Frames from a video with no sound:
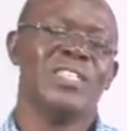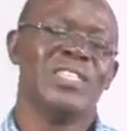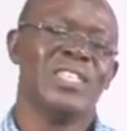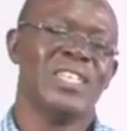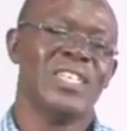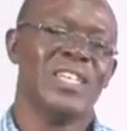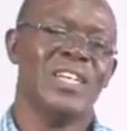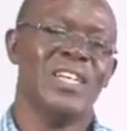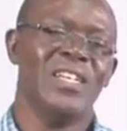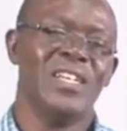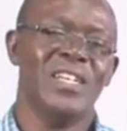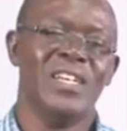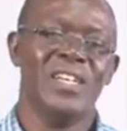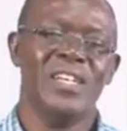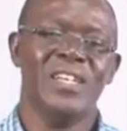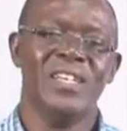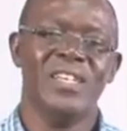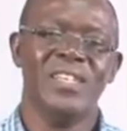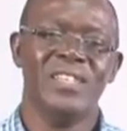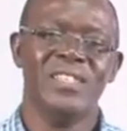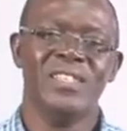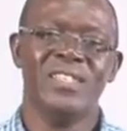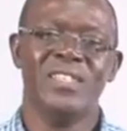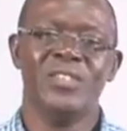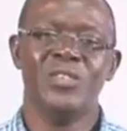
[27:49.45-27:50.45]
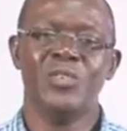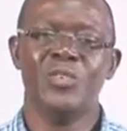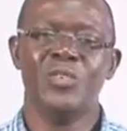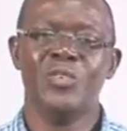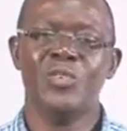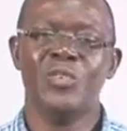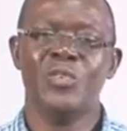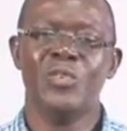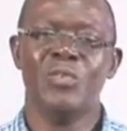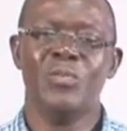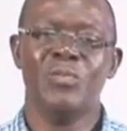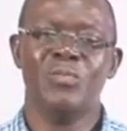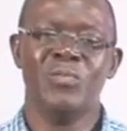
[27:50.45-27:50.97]
let's take a lady
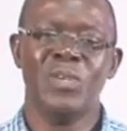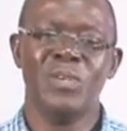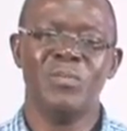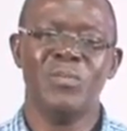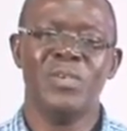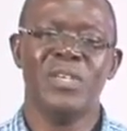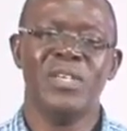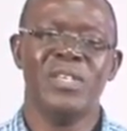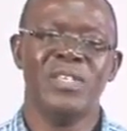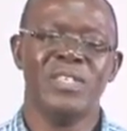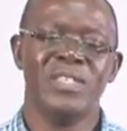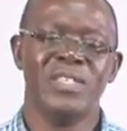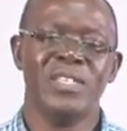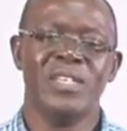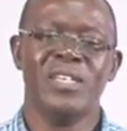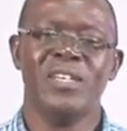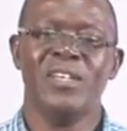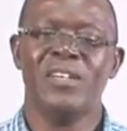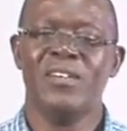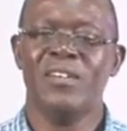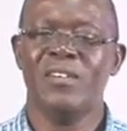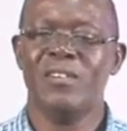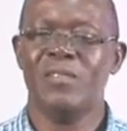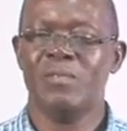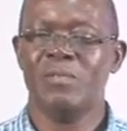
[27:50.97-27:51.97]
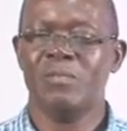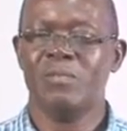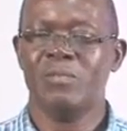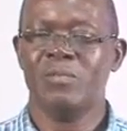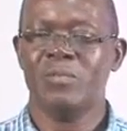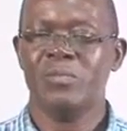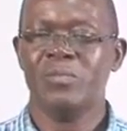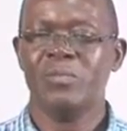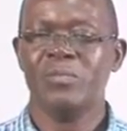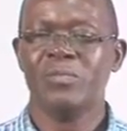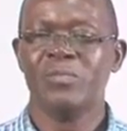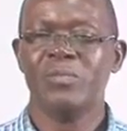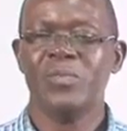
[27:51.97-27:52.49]
who maybe is
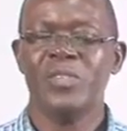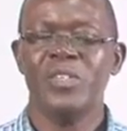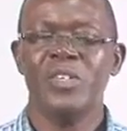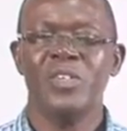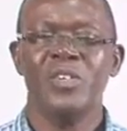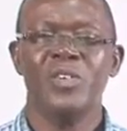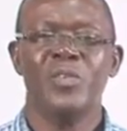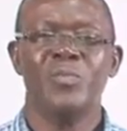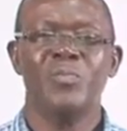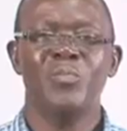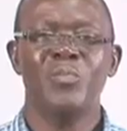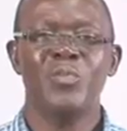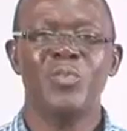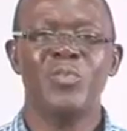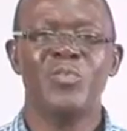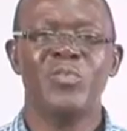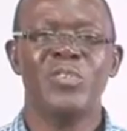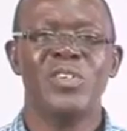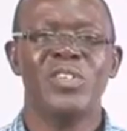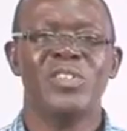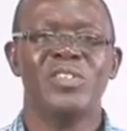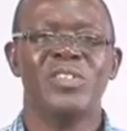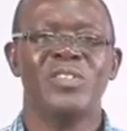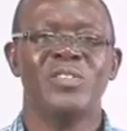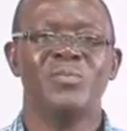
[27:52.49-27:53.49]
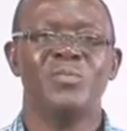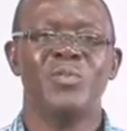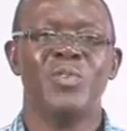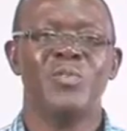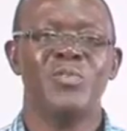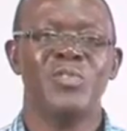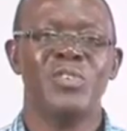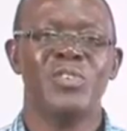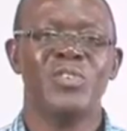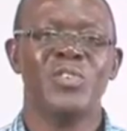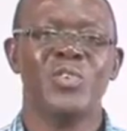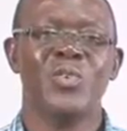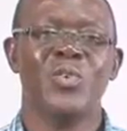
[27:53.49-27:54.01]

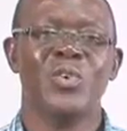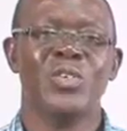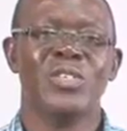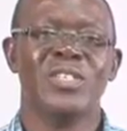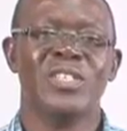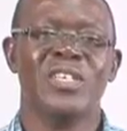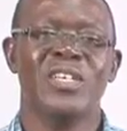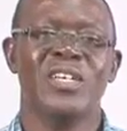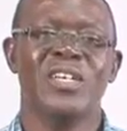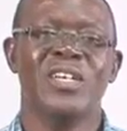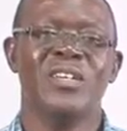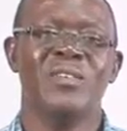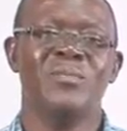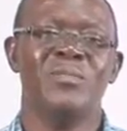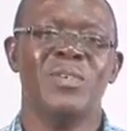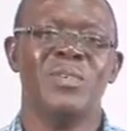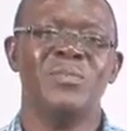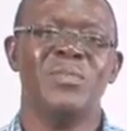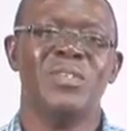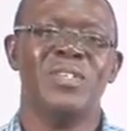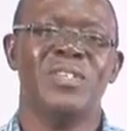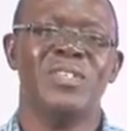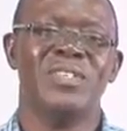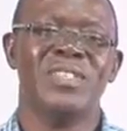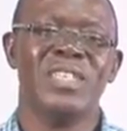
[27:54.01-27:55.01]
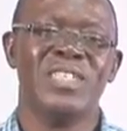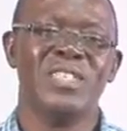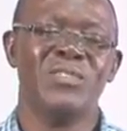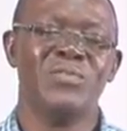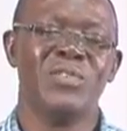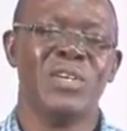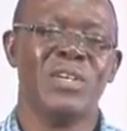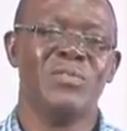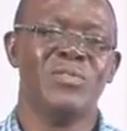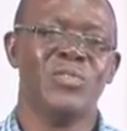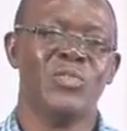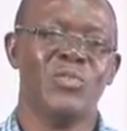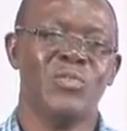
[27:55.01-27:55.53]
moving towards maybe
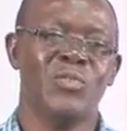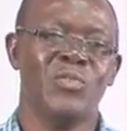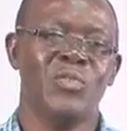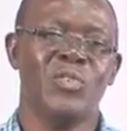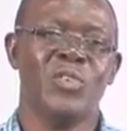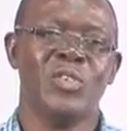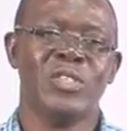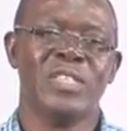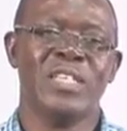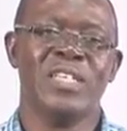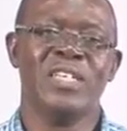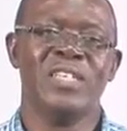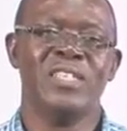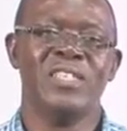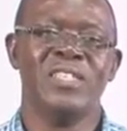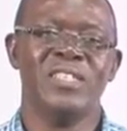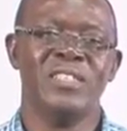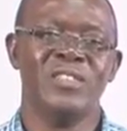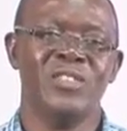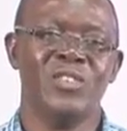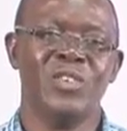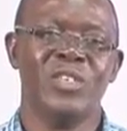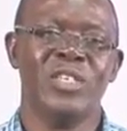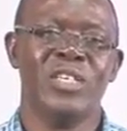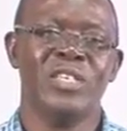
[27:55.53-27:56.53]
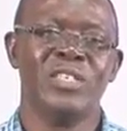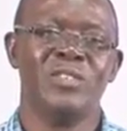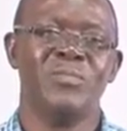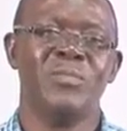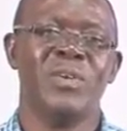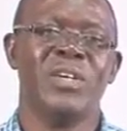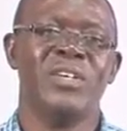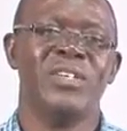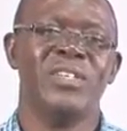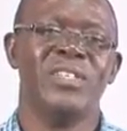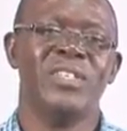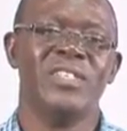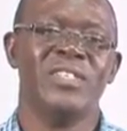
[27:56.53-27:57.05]
35 to 40, not yet
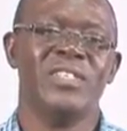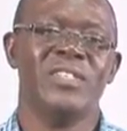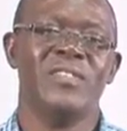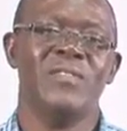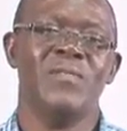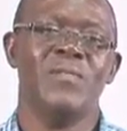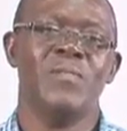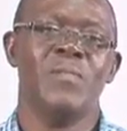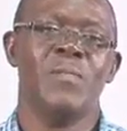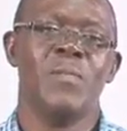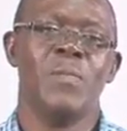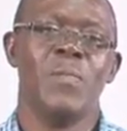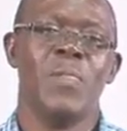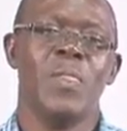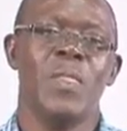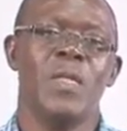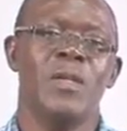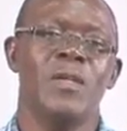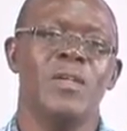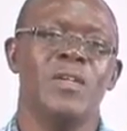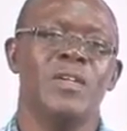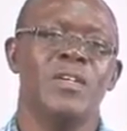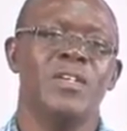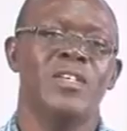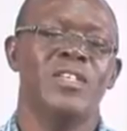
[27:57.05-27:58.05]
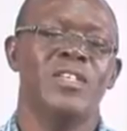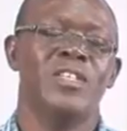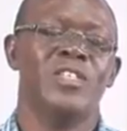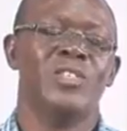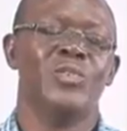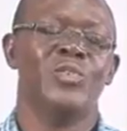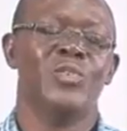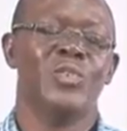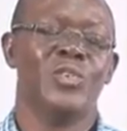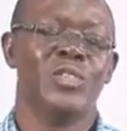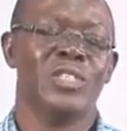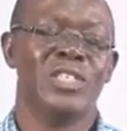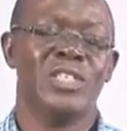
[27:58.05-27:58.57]
married. She
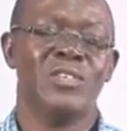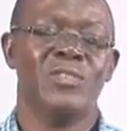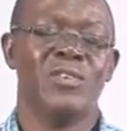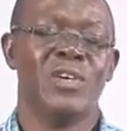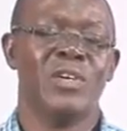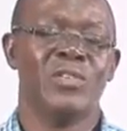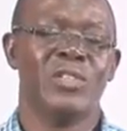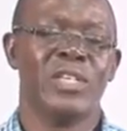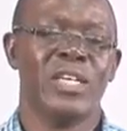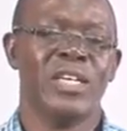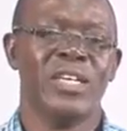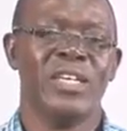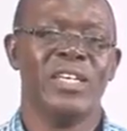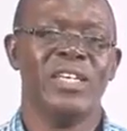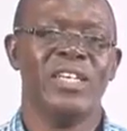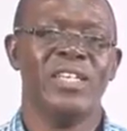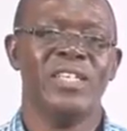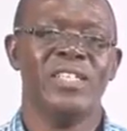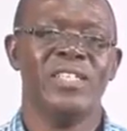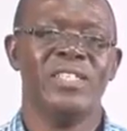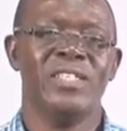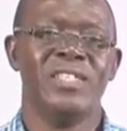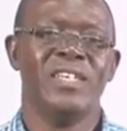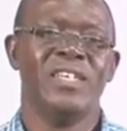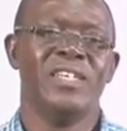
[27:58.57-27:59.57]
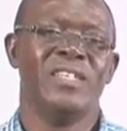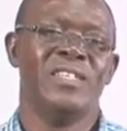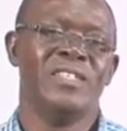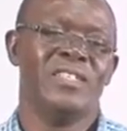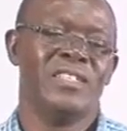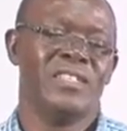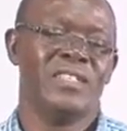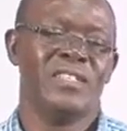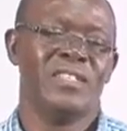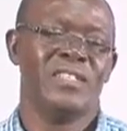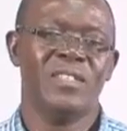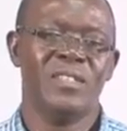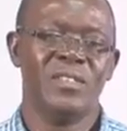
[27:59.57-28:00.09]
will not give out her age, and
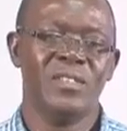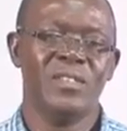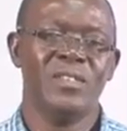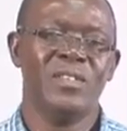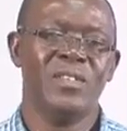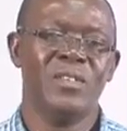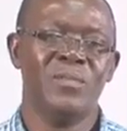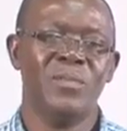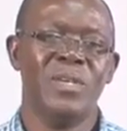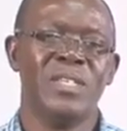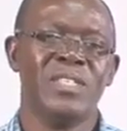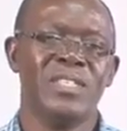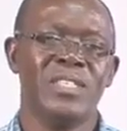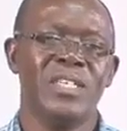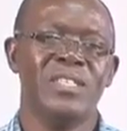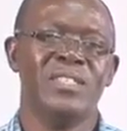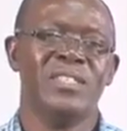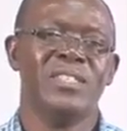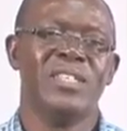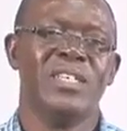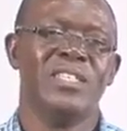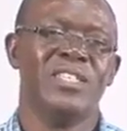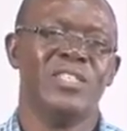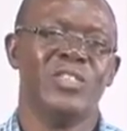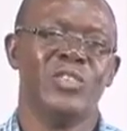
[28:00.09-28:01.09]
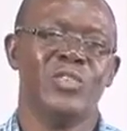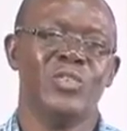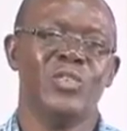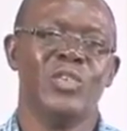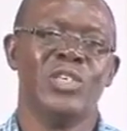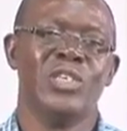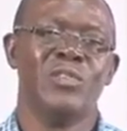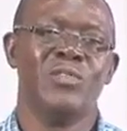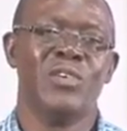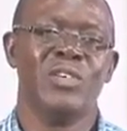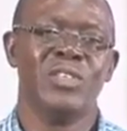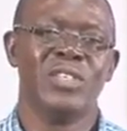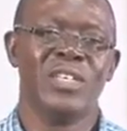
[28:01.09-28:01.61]
it makes sense that she should
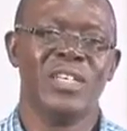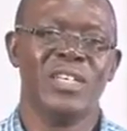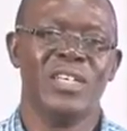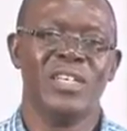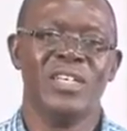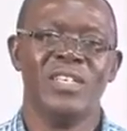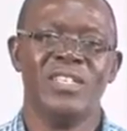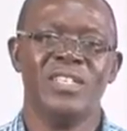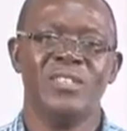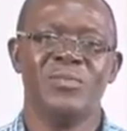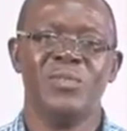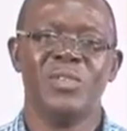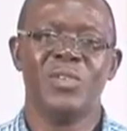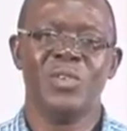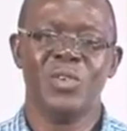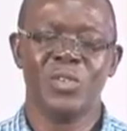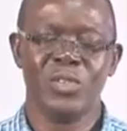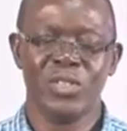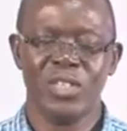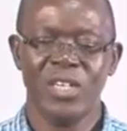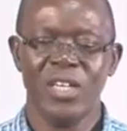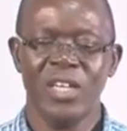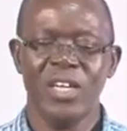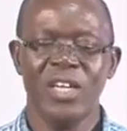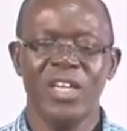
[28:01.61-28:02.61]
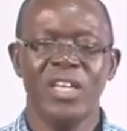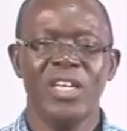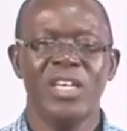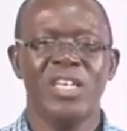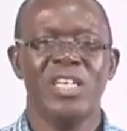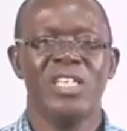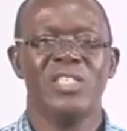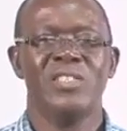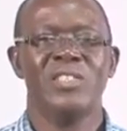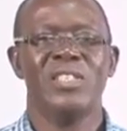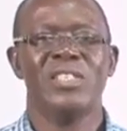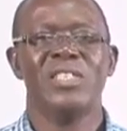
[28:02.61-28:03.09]
not give out her age, because if